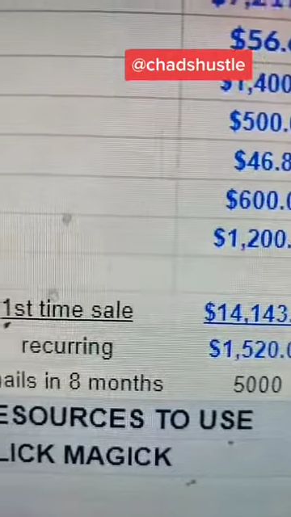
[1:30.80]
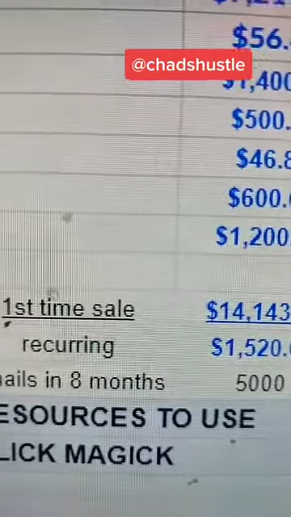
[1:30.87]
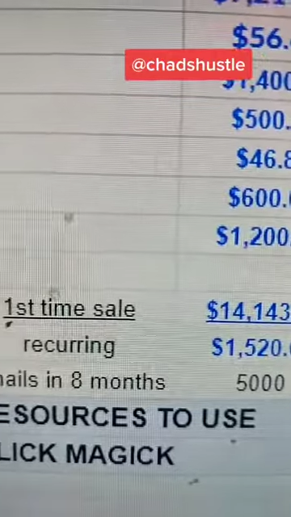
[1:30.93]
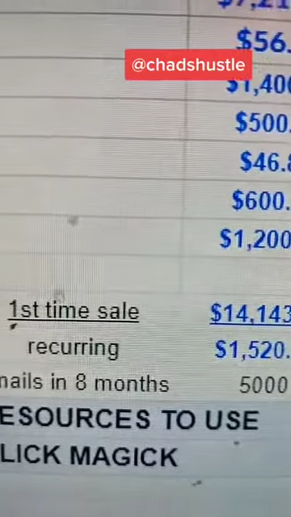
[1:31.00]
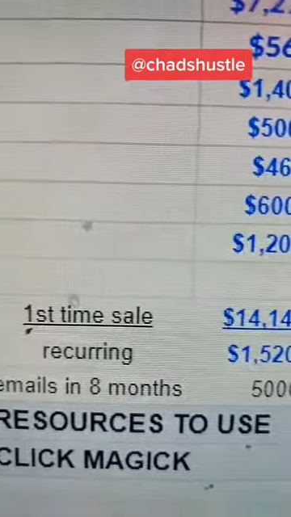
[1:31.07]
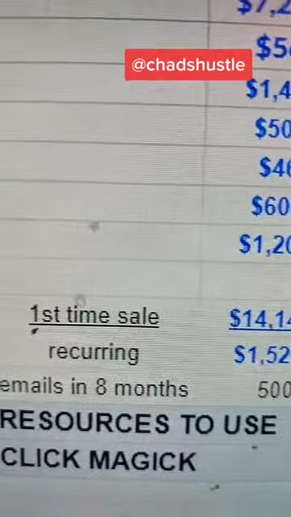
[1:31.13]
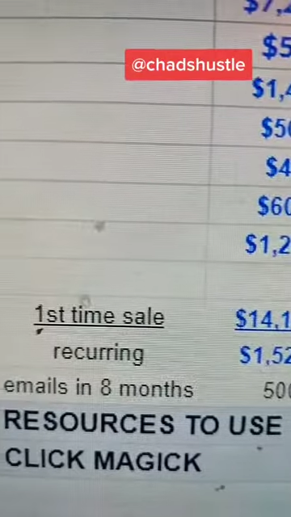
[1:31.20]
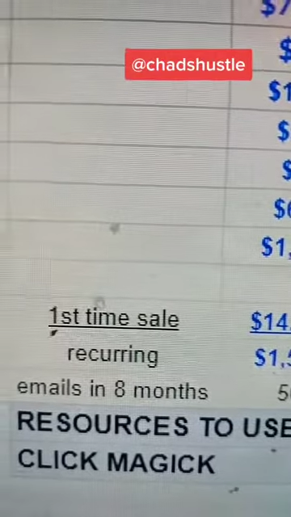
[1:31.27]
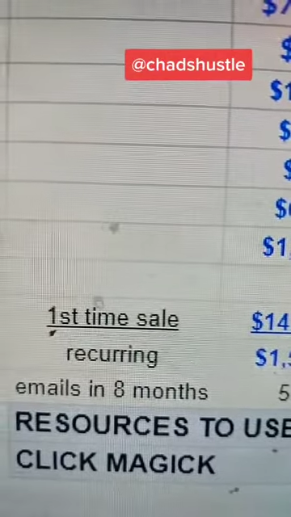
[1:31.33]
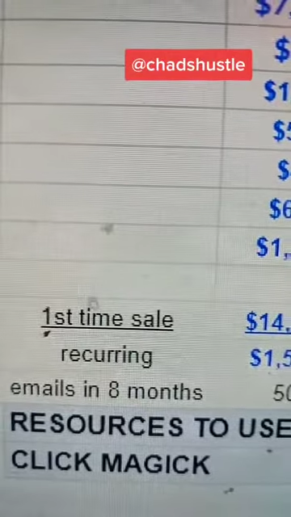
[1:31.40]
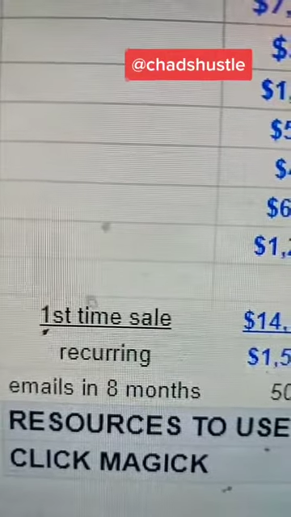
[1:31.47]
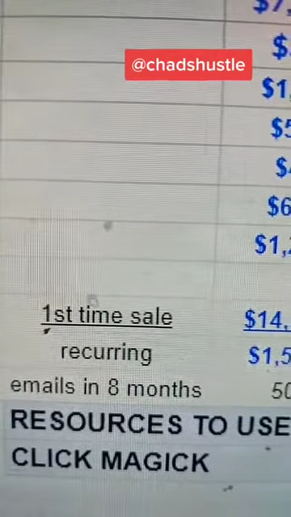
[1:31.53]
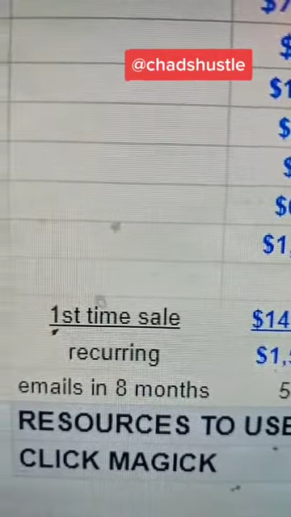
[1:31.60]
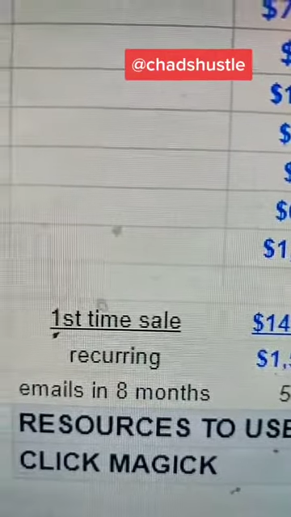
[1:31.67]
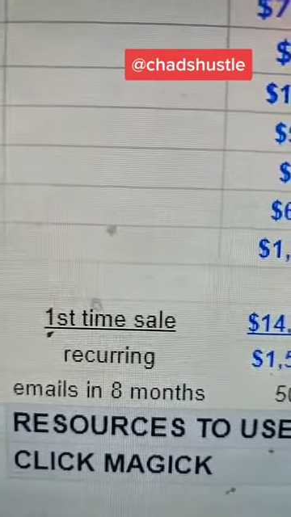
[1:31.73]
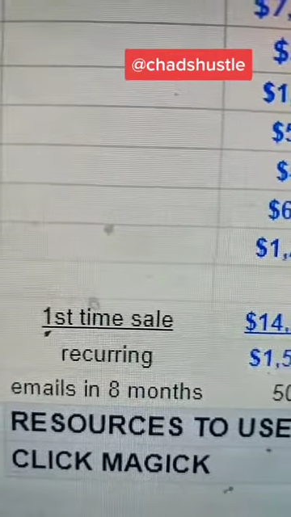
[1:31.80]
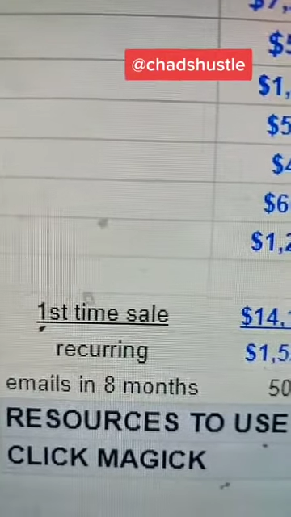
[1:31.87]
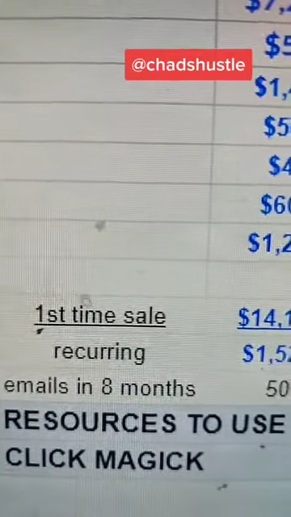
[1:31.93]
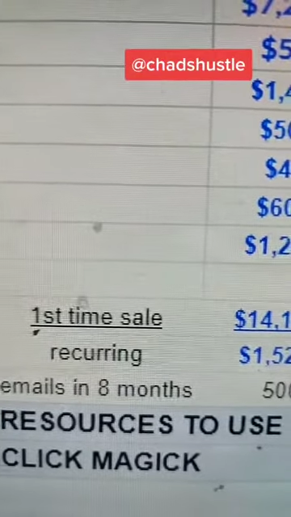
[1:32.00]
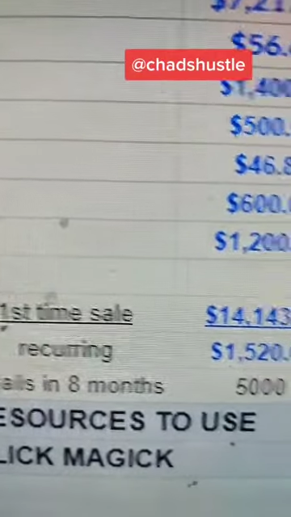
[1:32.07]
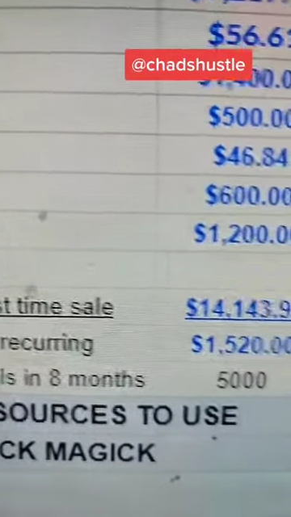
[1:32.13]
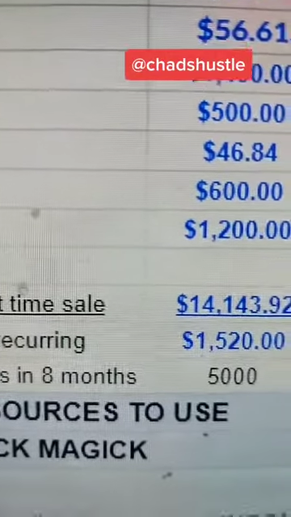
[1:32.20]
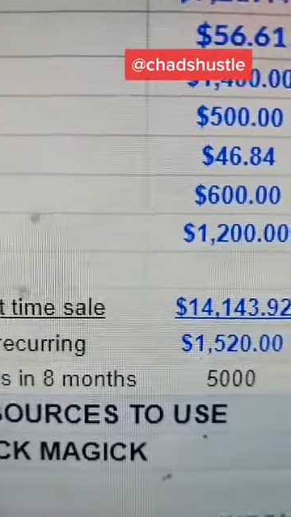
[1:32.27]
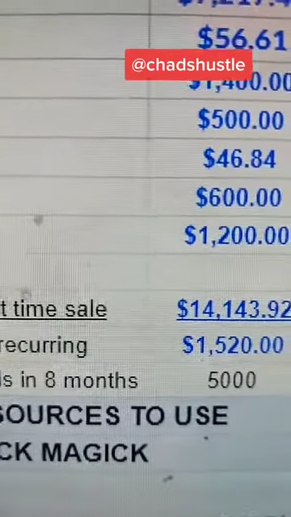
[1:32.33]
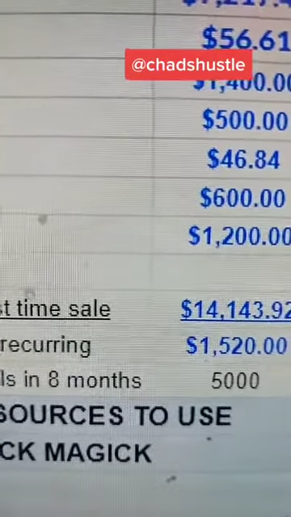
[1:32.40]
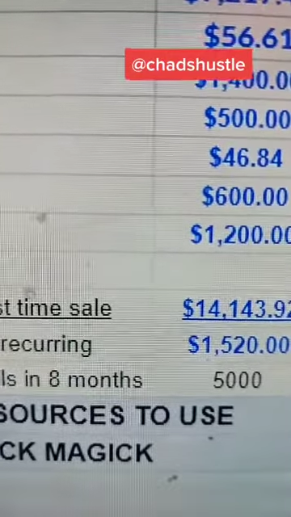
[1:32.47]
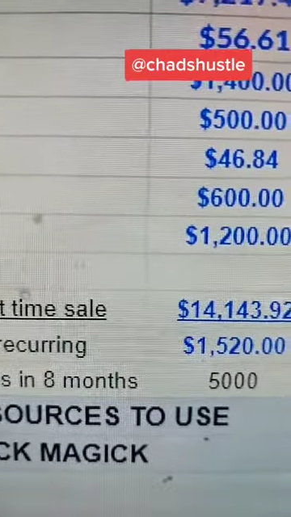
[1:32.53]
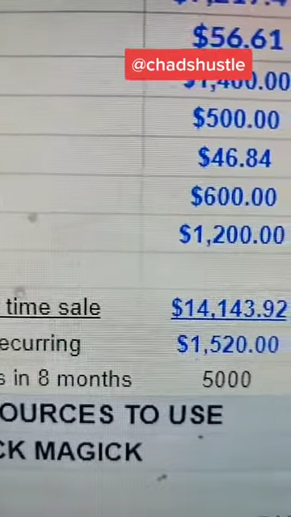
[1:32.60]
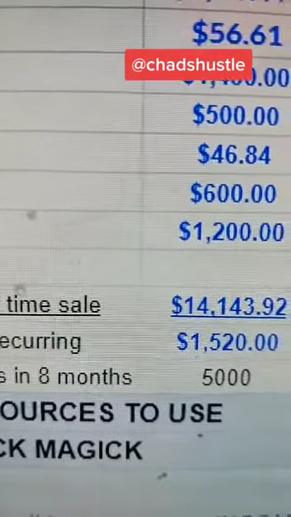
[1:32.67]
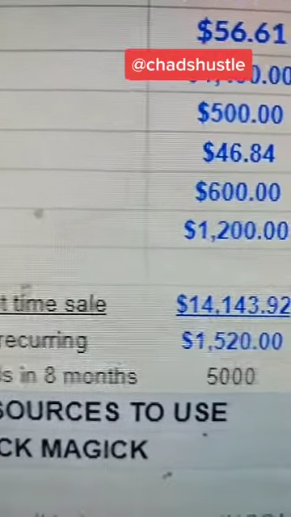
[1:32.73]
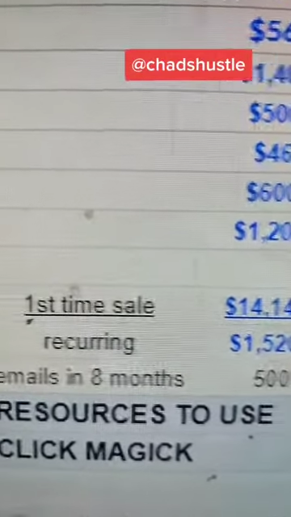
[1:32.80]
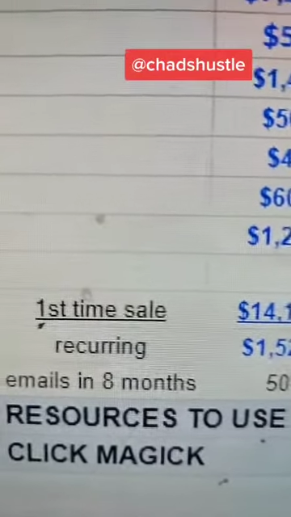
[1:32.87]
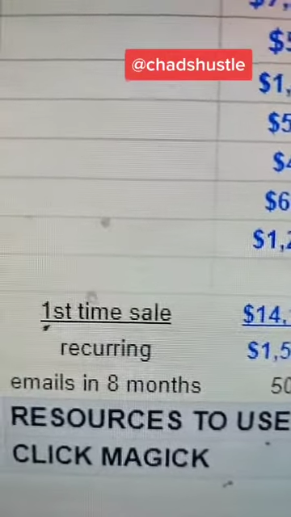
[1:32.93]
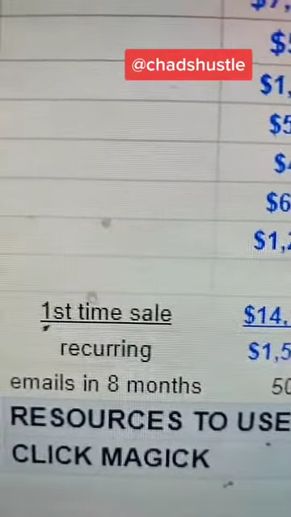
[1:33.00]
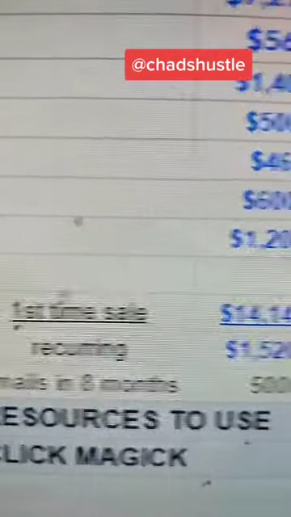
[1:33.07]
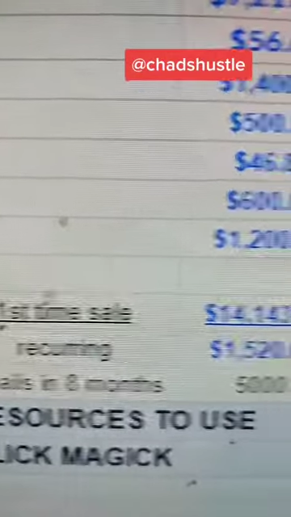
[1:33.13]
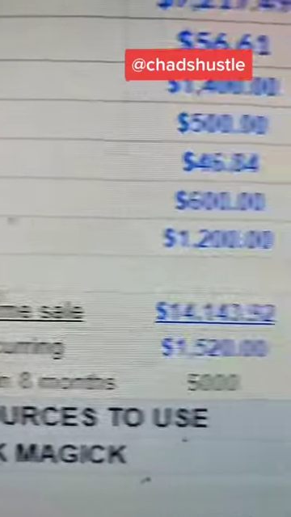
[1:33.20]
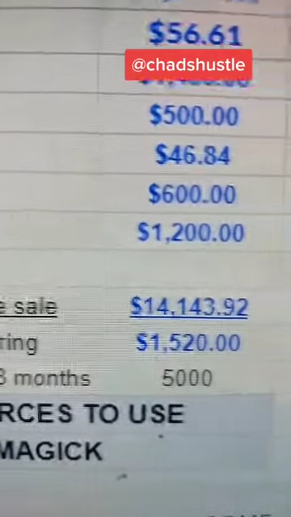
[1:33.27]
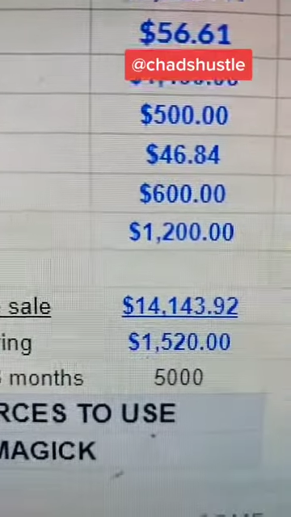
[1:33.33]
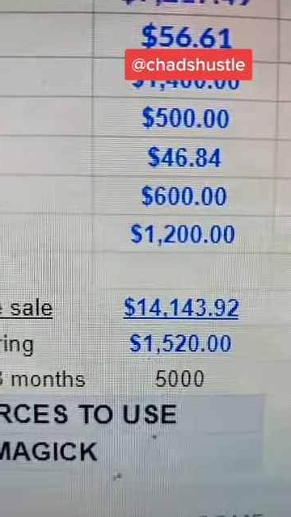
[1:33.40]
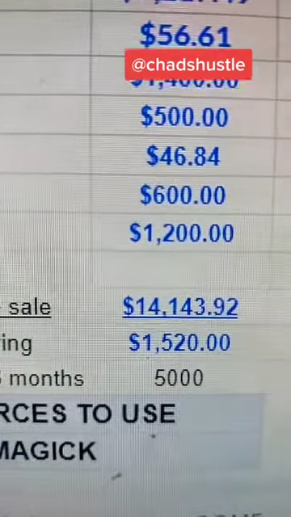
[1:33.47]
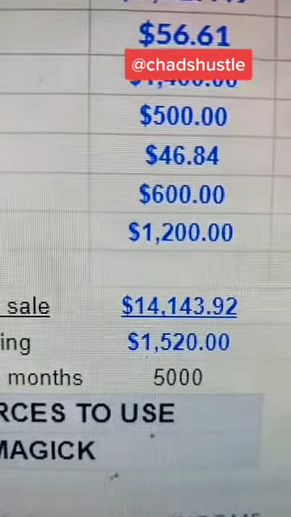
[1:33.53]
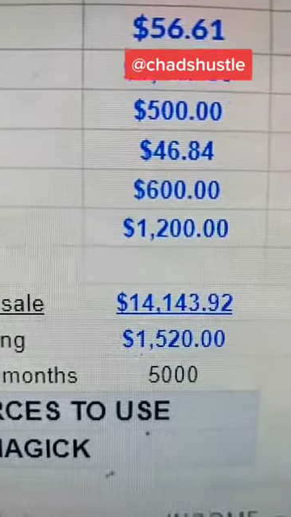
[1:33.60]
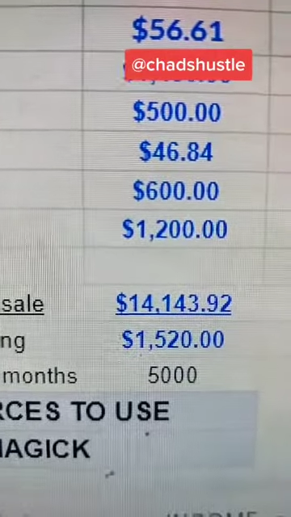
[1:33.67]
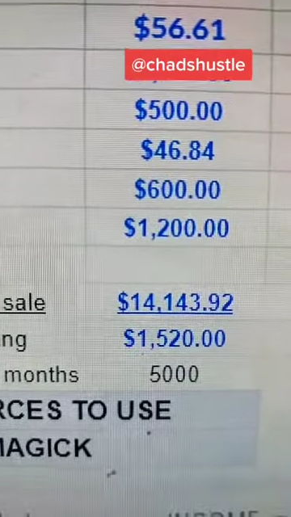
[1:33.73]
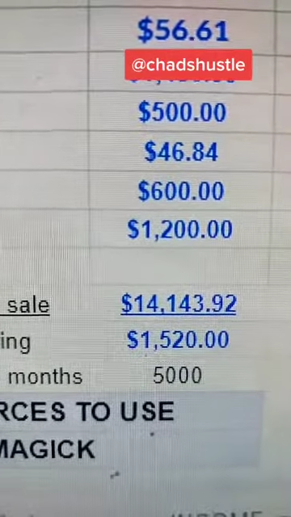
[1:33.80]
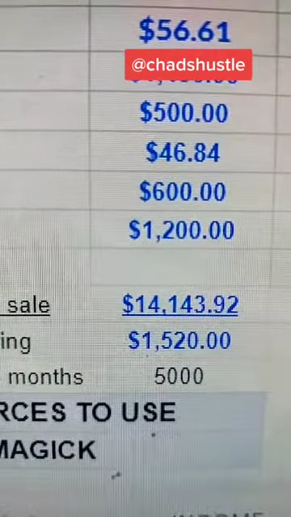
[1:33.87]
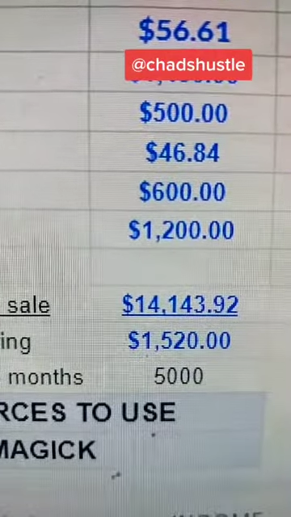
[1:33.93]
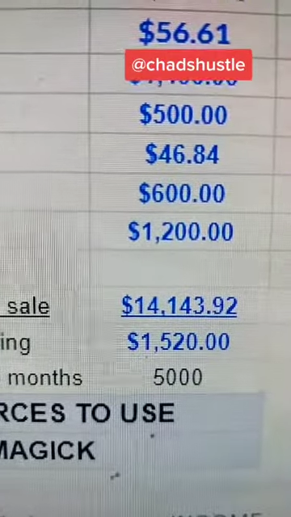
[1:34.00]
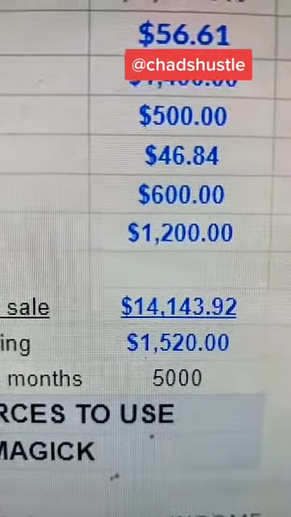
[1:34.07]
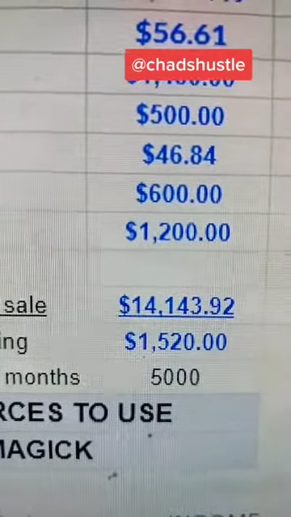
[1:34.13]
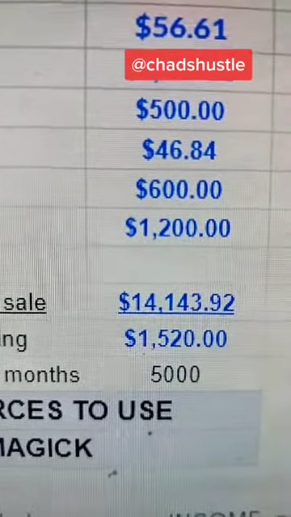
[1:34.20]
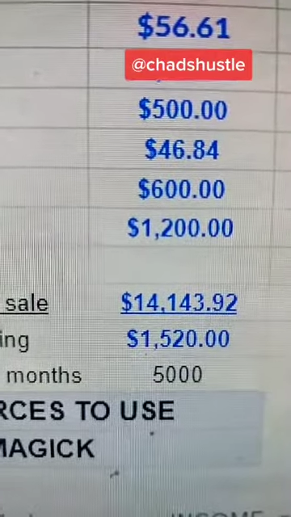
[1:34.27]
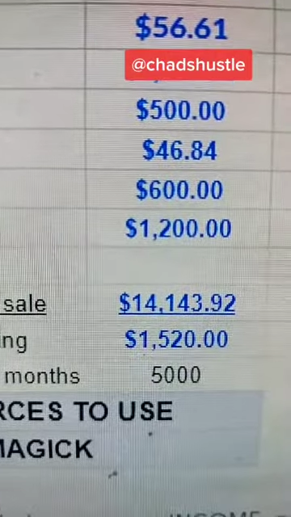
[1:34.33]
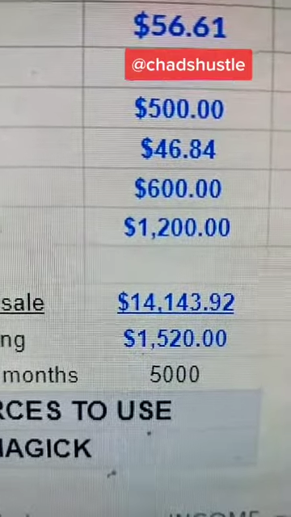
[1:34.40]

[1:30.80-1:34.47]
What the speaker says: [unreadable: no face in view]